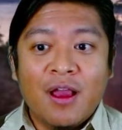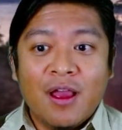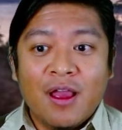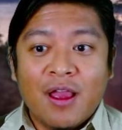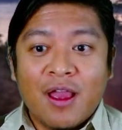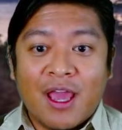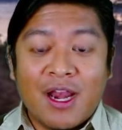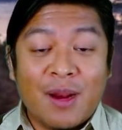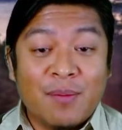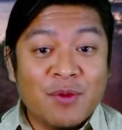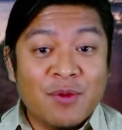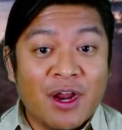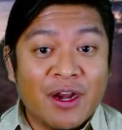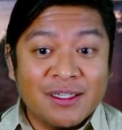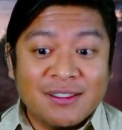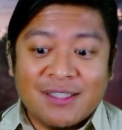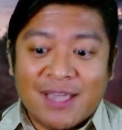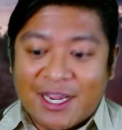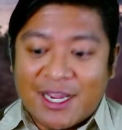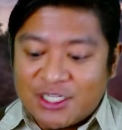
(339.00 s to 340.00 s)
And I'm not
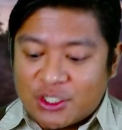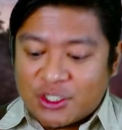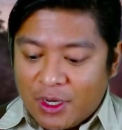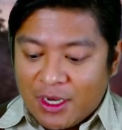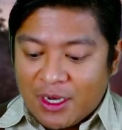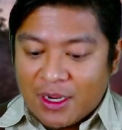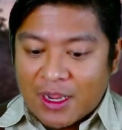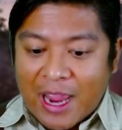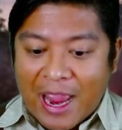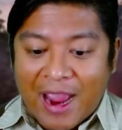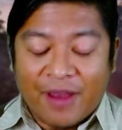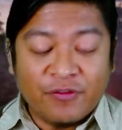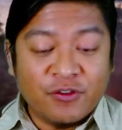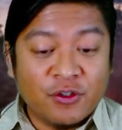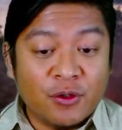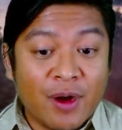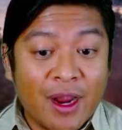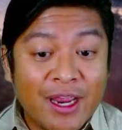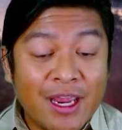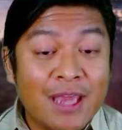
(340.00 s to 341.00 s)
exaggerating. After
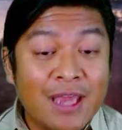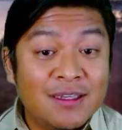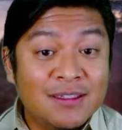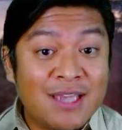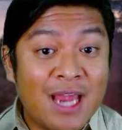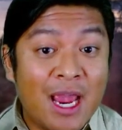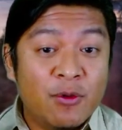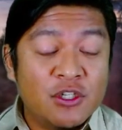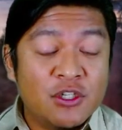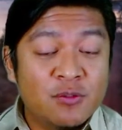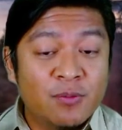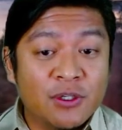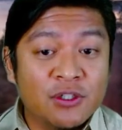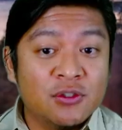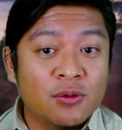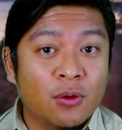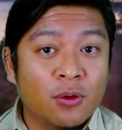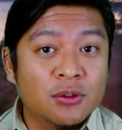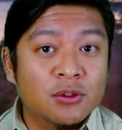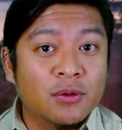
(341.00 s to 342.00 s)
I had damaged my
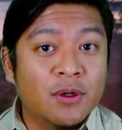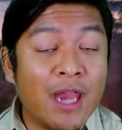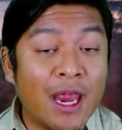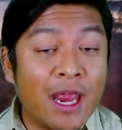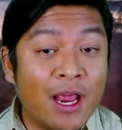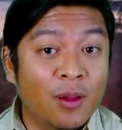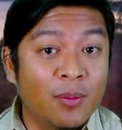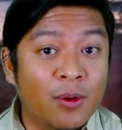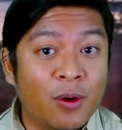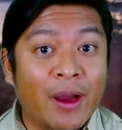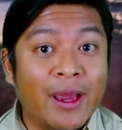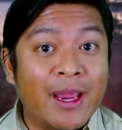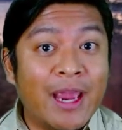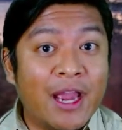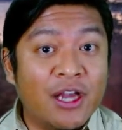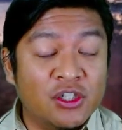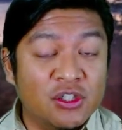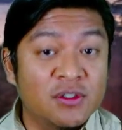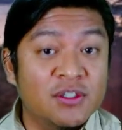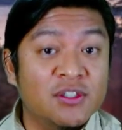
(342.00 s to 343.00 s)
shoulder and elbow, I
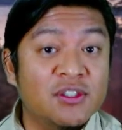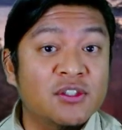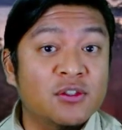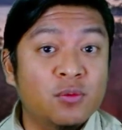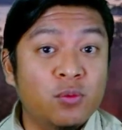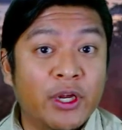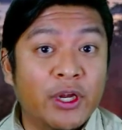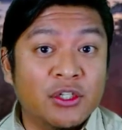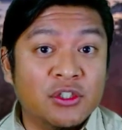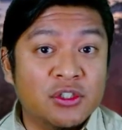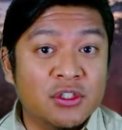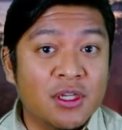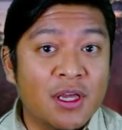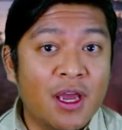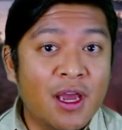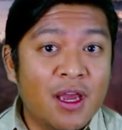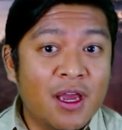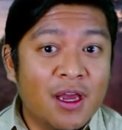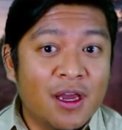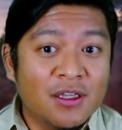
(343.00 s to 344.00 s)
actually switched.
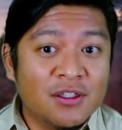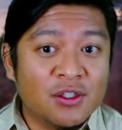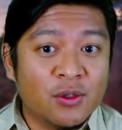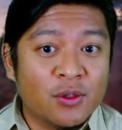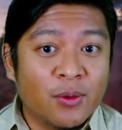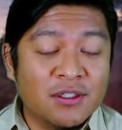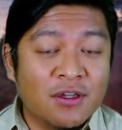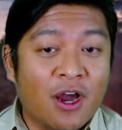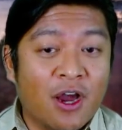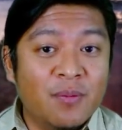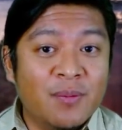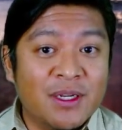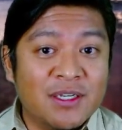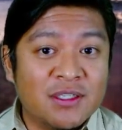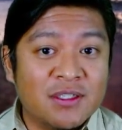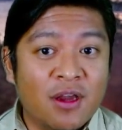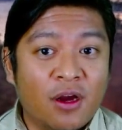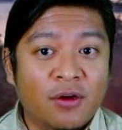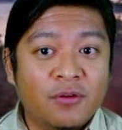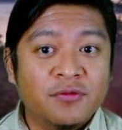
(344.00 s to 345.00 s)
So I taught
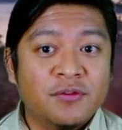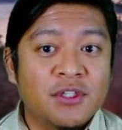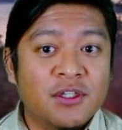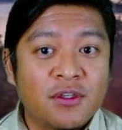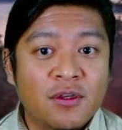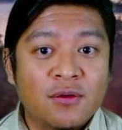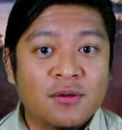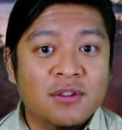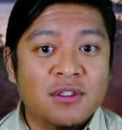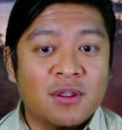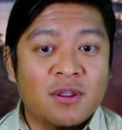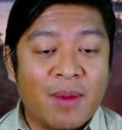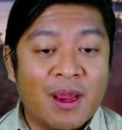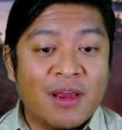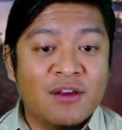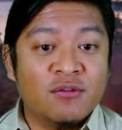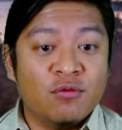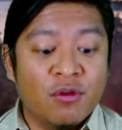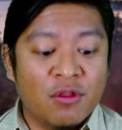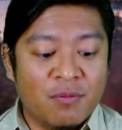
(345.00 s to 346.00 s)
myself to use the
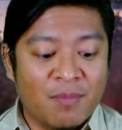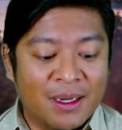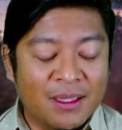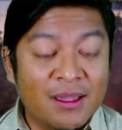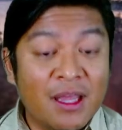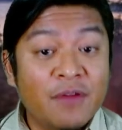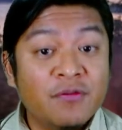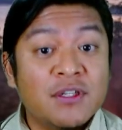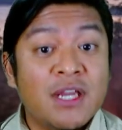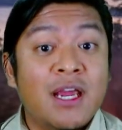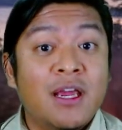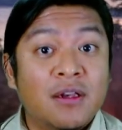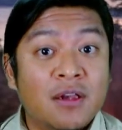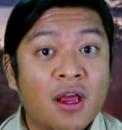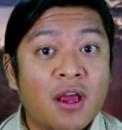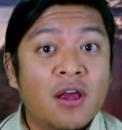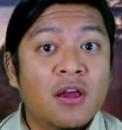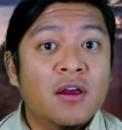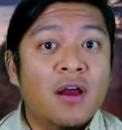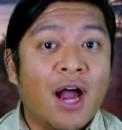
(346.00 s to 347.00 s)
mouse with my left hand.
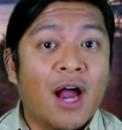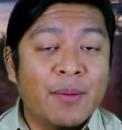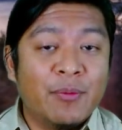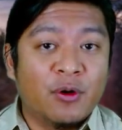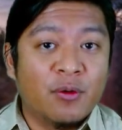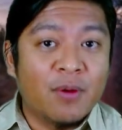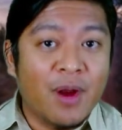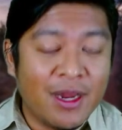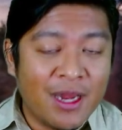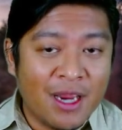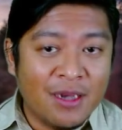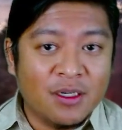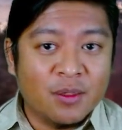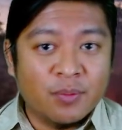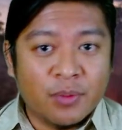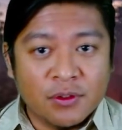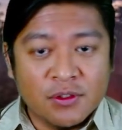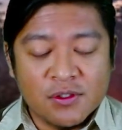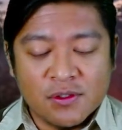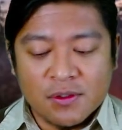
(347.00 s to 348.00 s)
I'm a right-handed
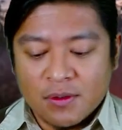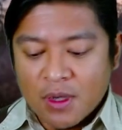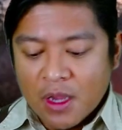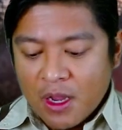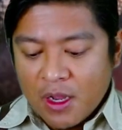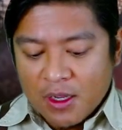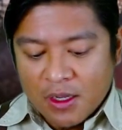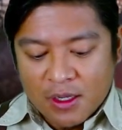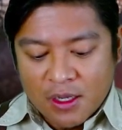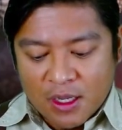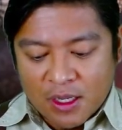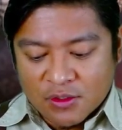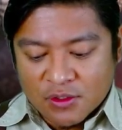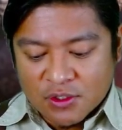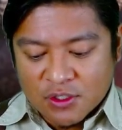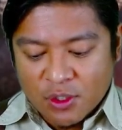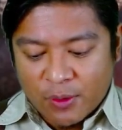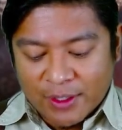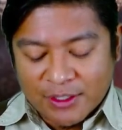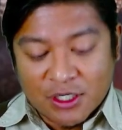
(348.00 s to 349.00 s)
person, and
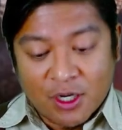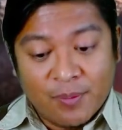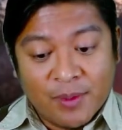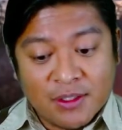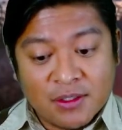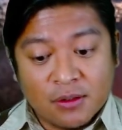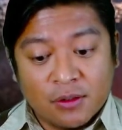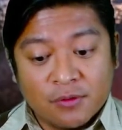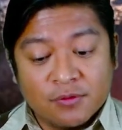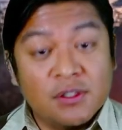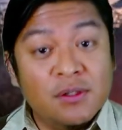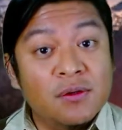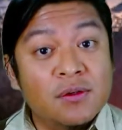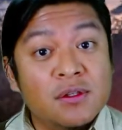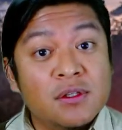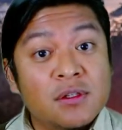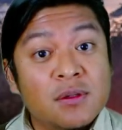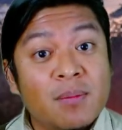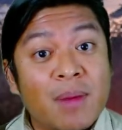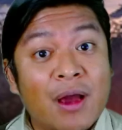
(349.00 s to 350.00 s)
so I taught myself to use
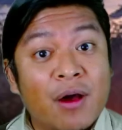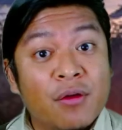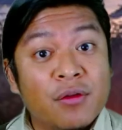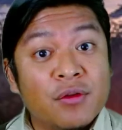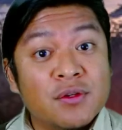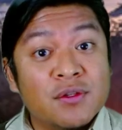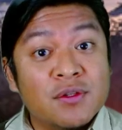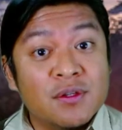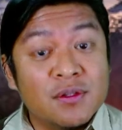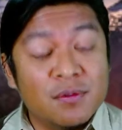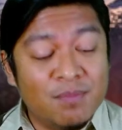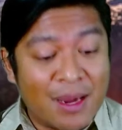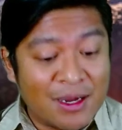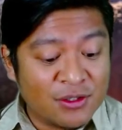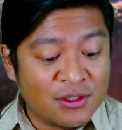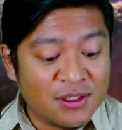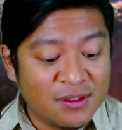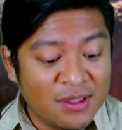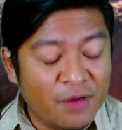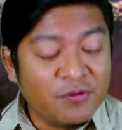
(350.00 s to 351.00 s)
the mouse
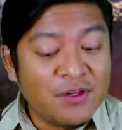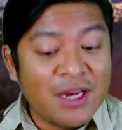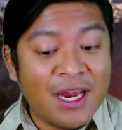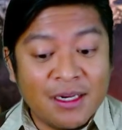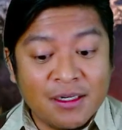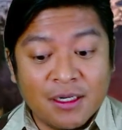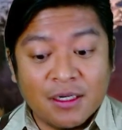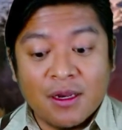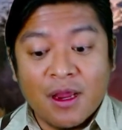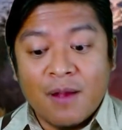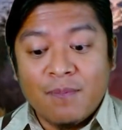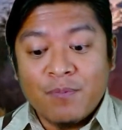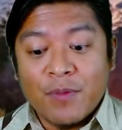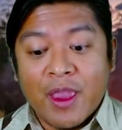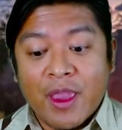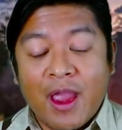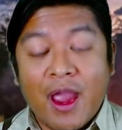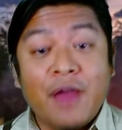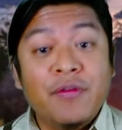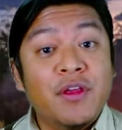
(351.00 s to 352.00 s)
left-handed,
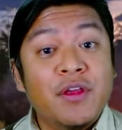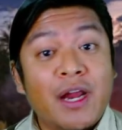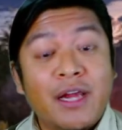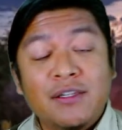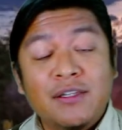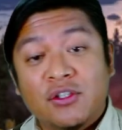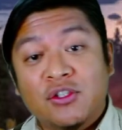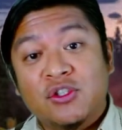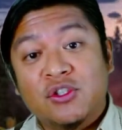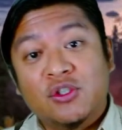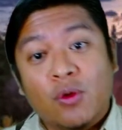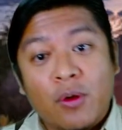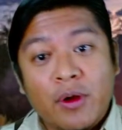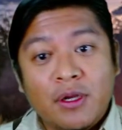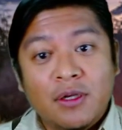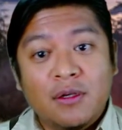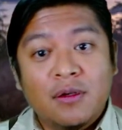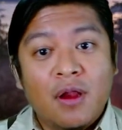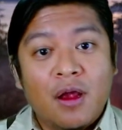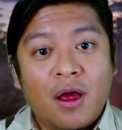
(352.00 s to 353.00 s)
and then I
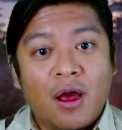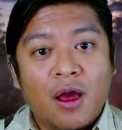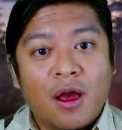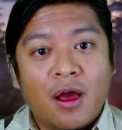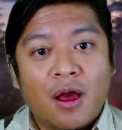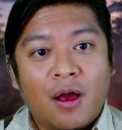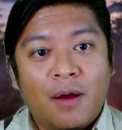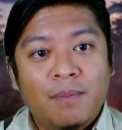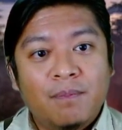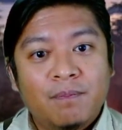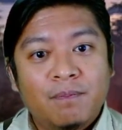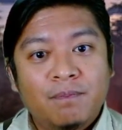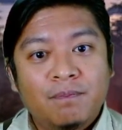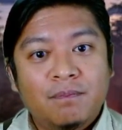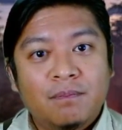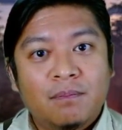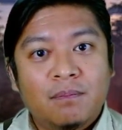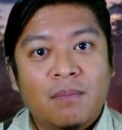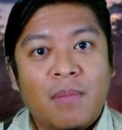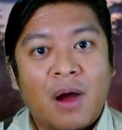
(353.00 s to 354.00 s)
destroyed
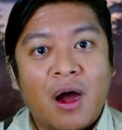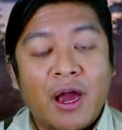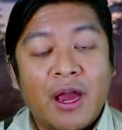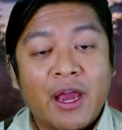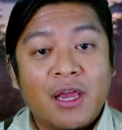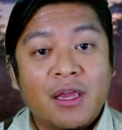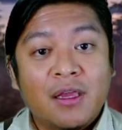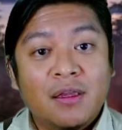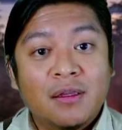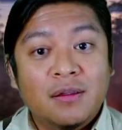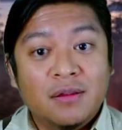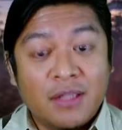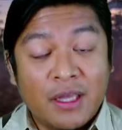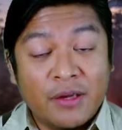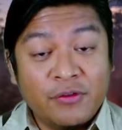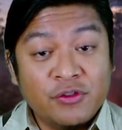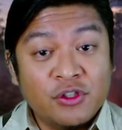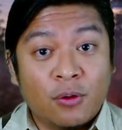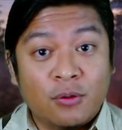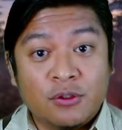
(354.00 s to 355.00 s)
my left
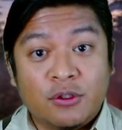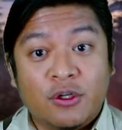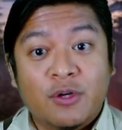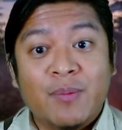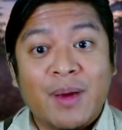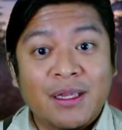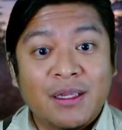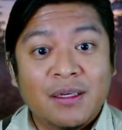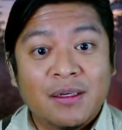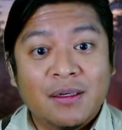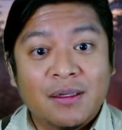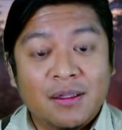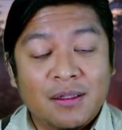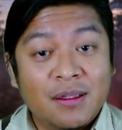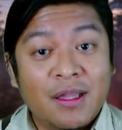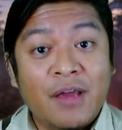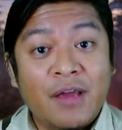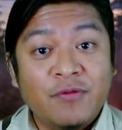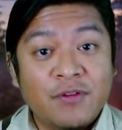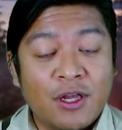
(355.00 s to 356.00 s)
shoulder and my
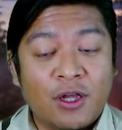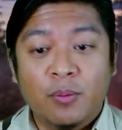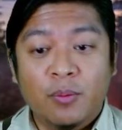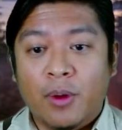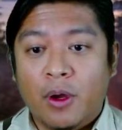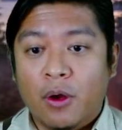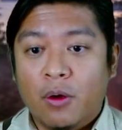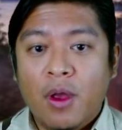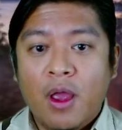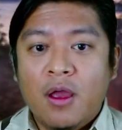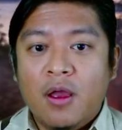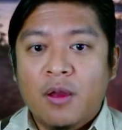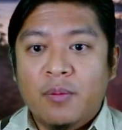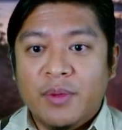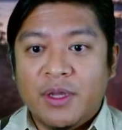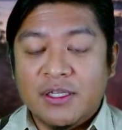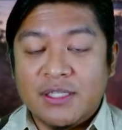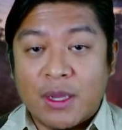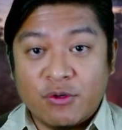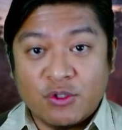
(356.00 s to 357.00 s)
left elbow
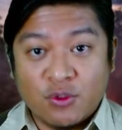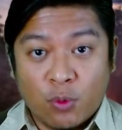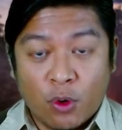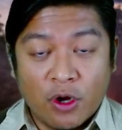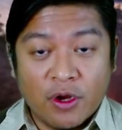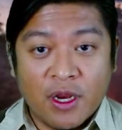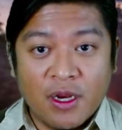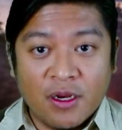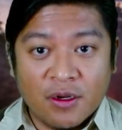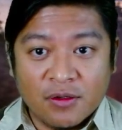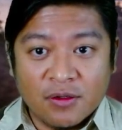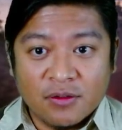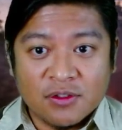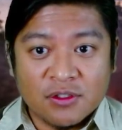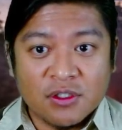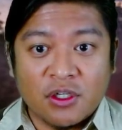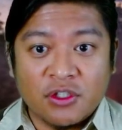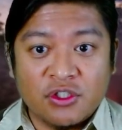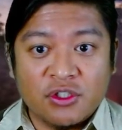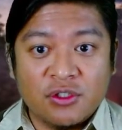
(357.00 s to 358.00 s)
because I was working
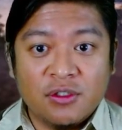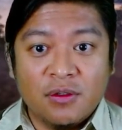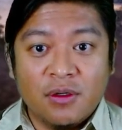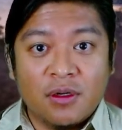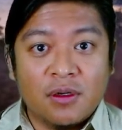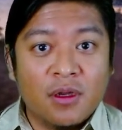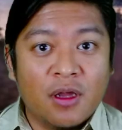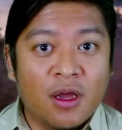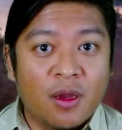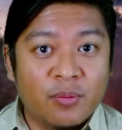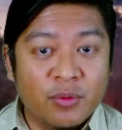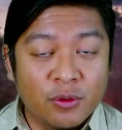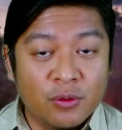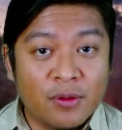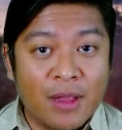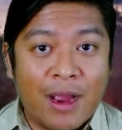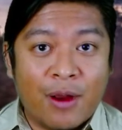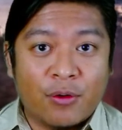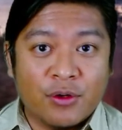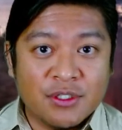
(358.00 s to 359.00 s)
such brutal
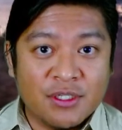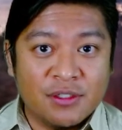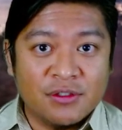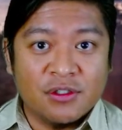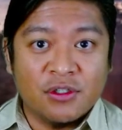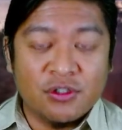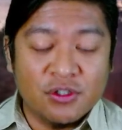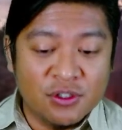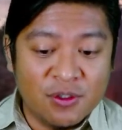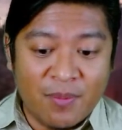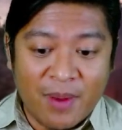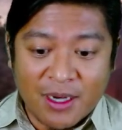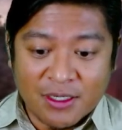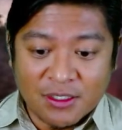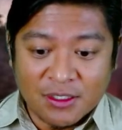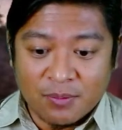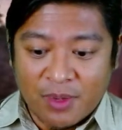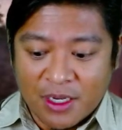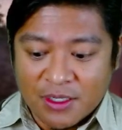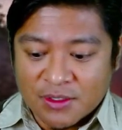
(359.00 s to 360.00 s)
hours at such a demanding
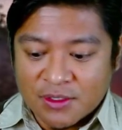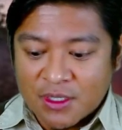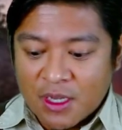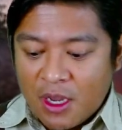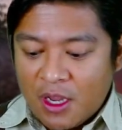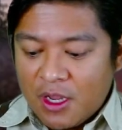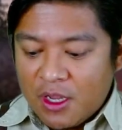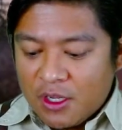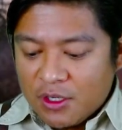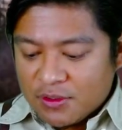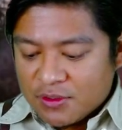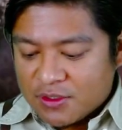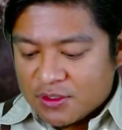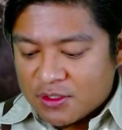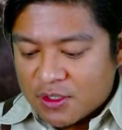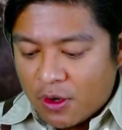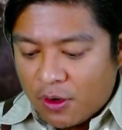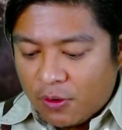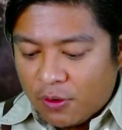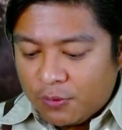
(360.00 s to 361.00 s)
pace.
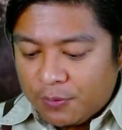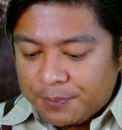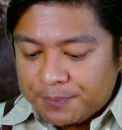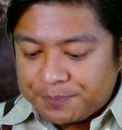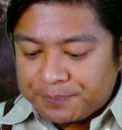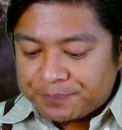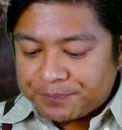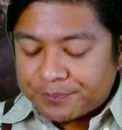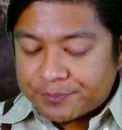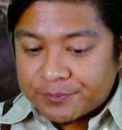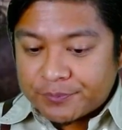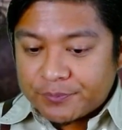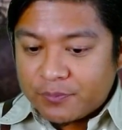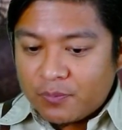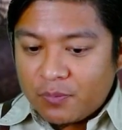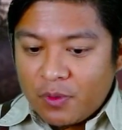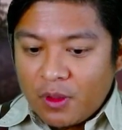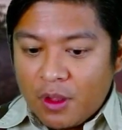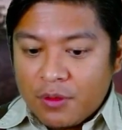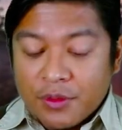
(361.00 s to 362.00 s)
So
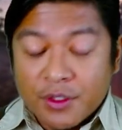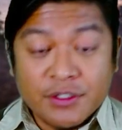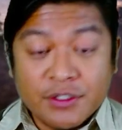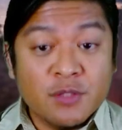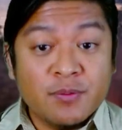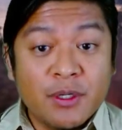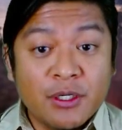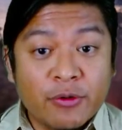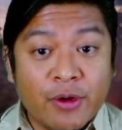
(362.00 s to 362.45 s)
this has been great.